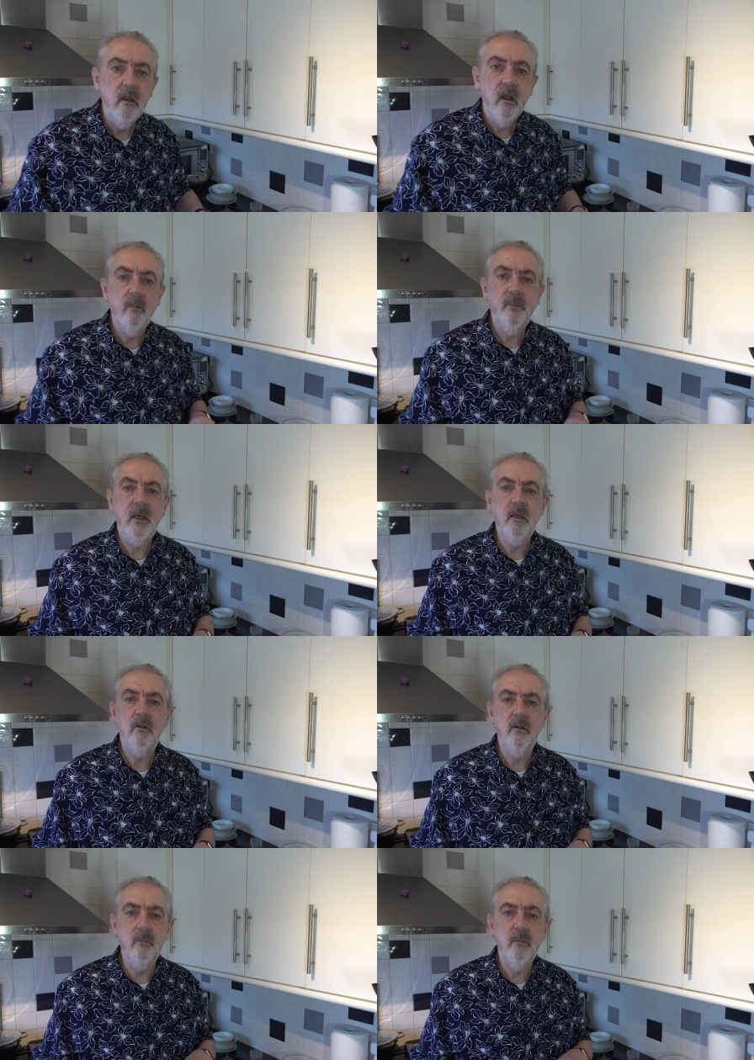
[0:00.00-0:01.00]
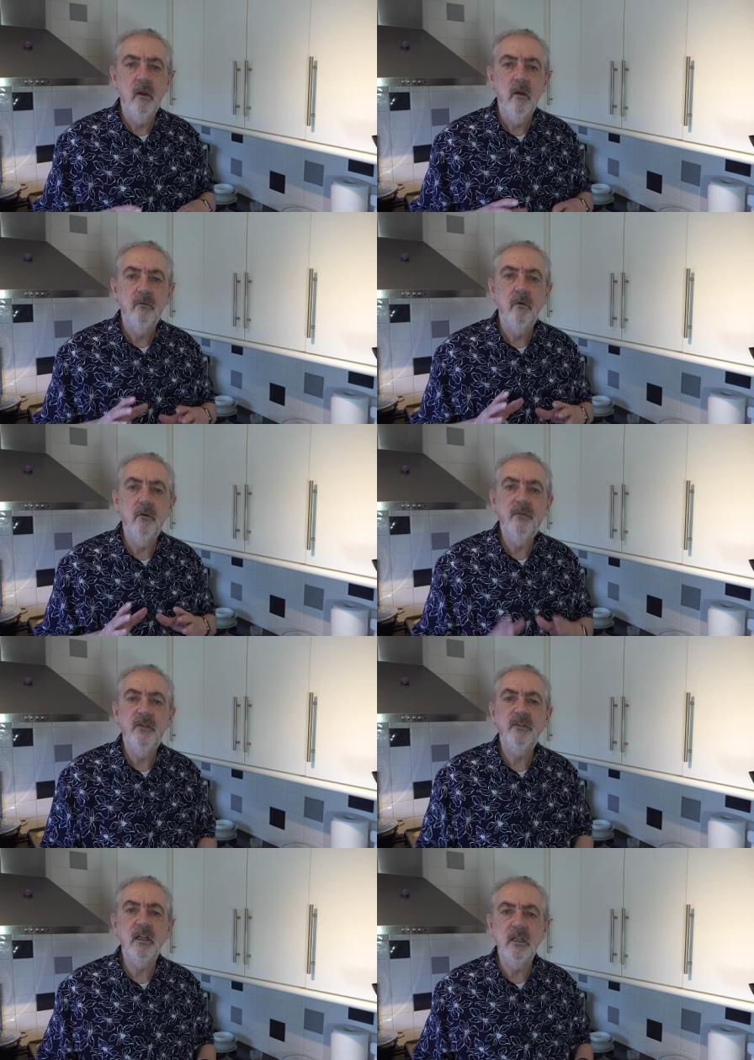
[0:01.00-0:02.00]
and bake them for
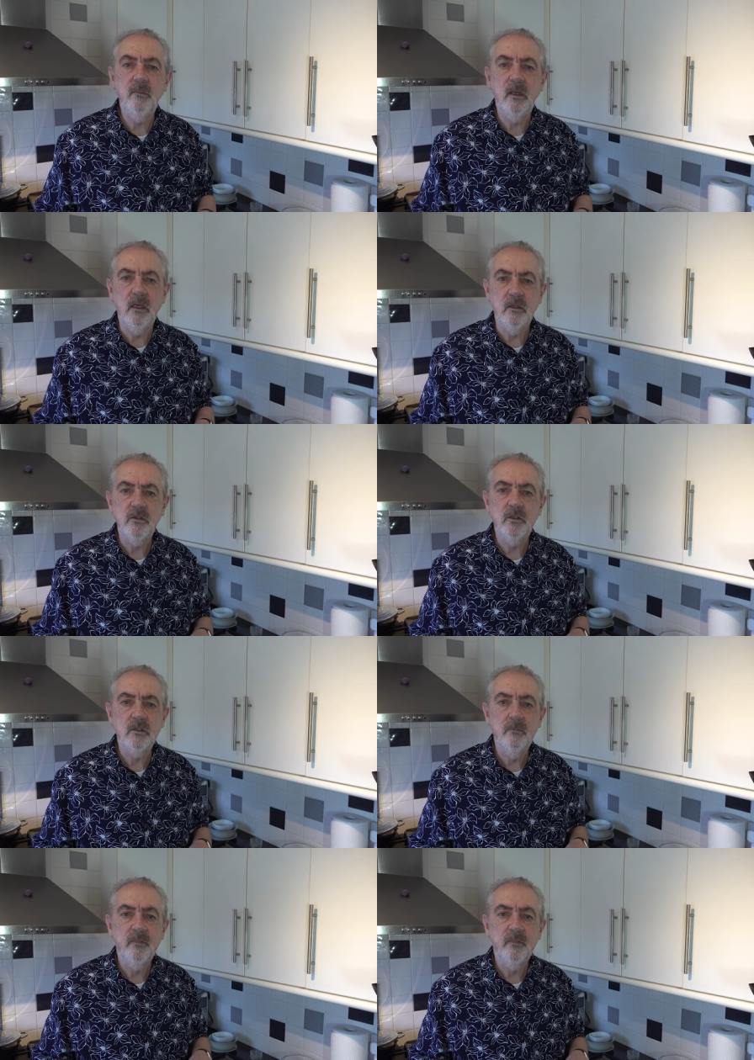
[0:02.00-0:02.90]
fifteen minutes,